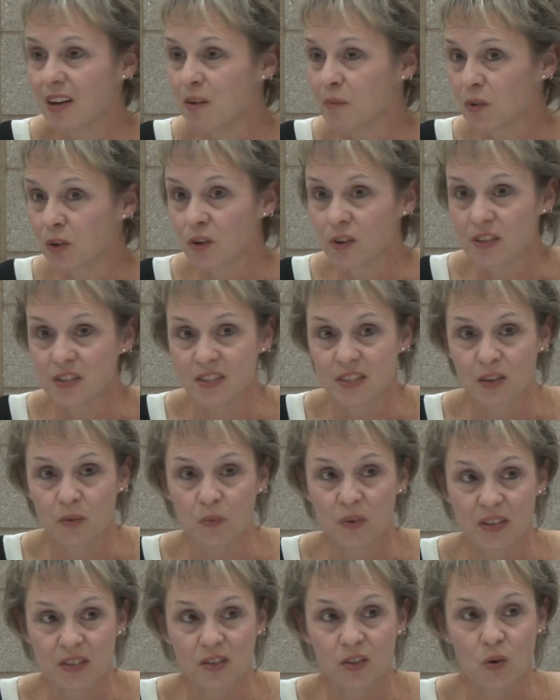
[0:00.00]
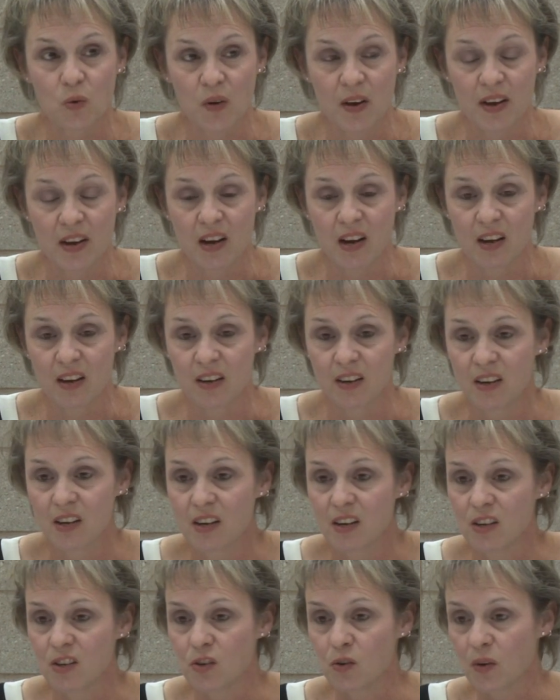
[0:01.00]
immigrants and what's going on.
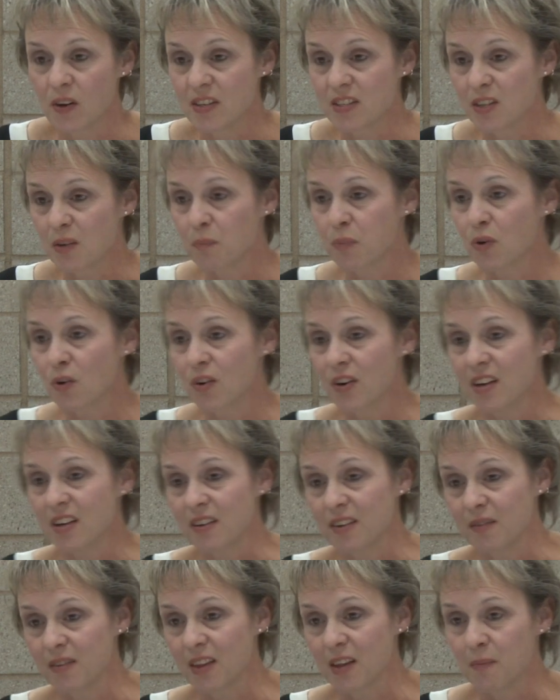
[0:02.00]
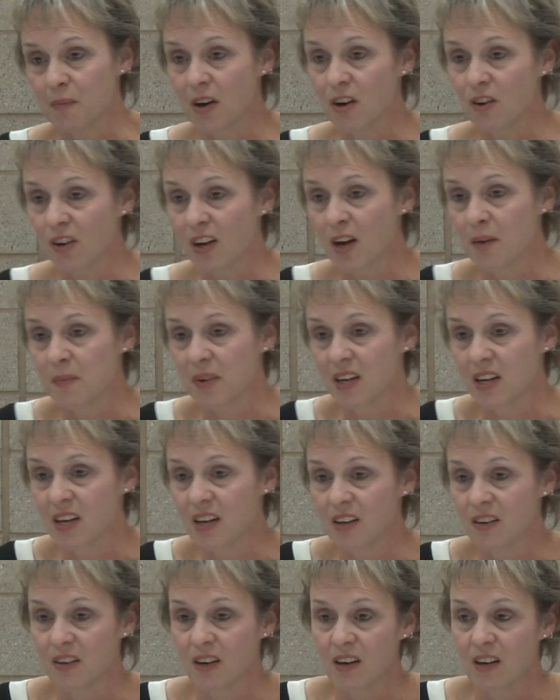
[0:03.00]
Do I support them all coming
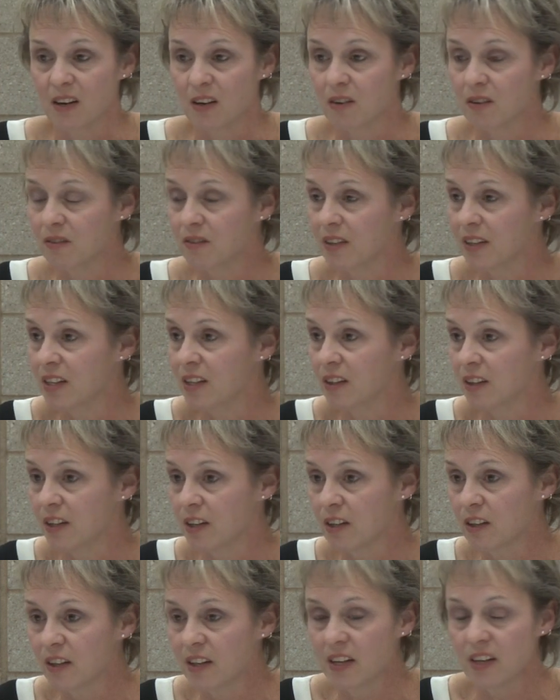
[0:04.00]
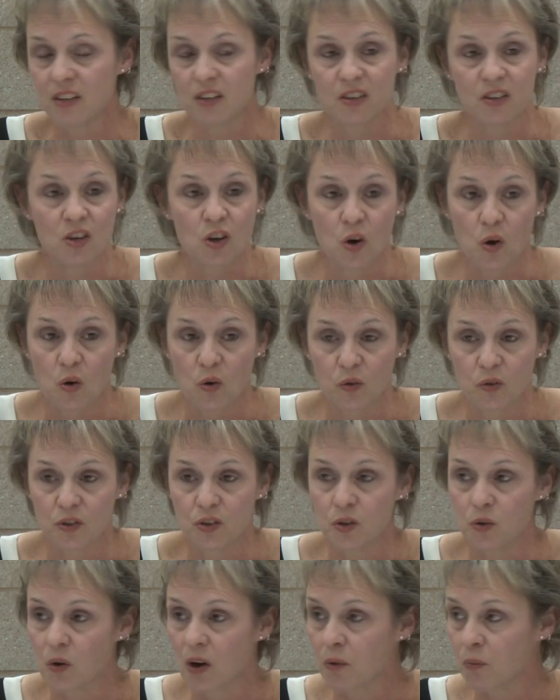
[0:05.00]
in illegally? No.
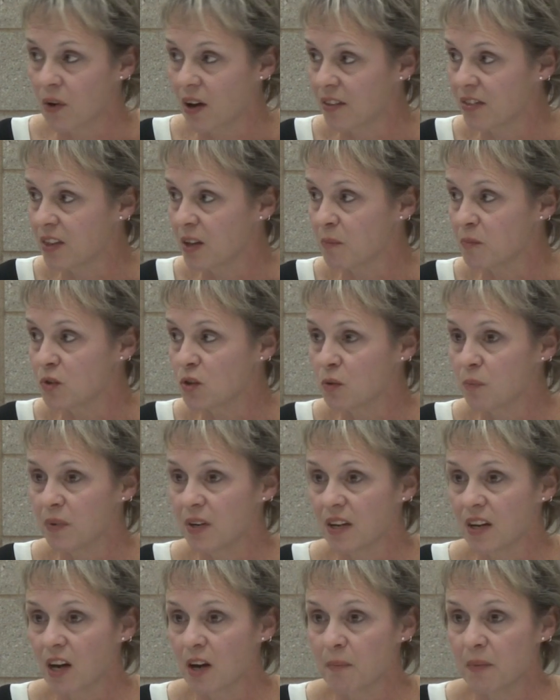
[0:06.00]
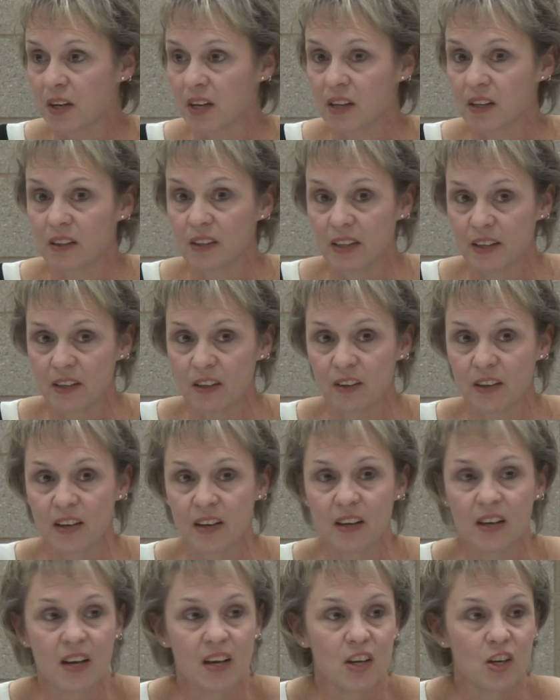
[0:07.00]
Do I want them to be coming in
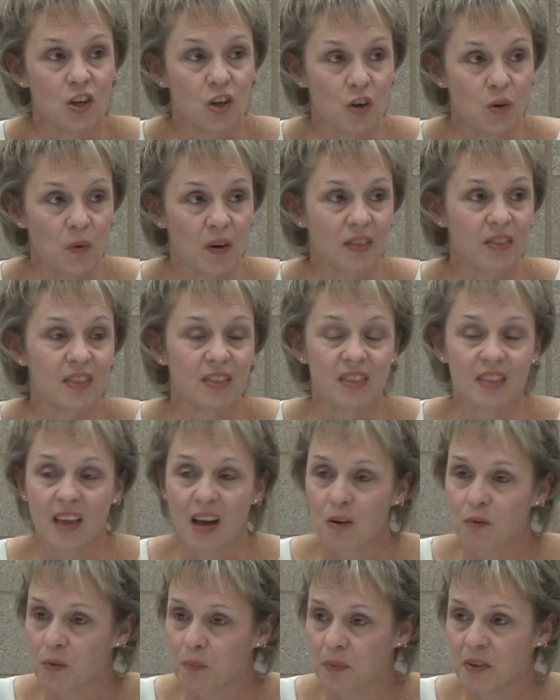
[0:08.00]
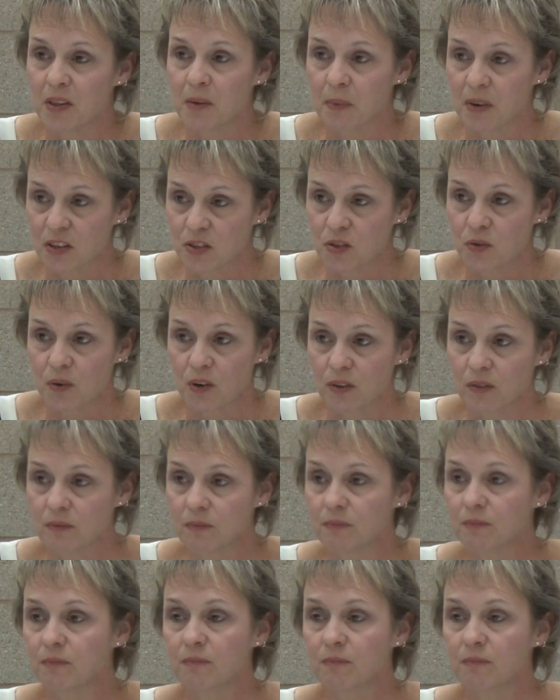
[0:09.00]
legally? You know what? That would be the best route.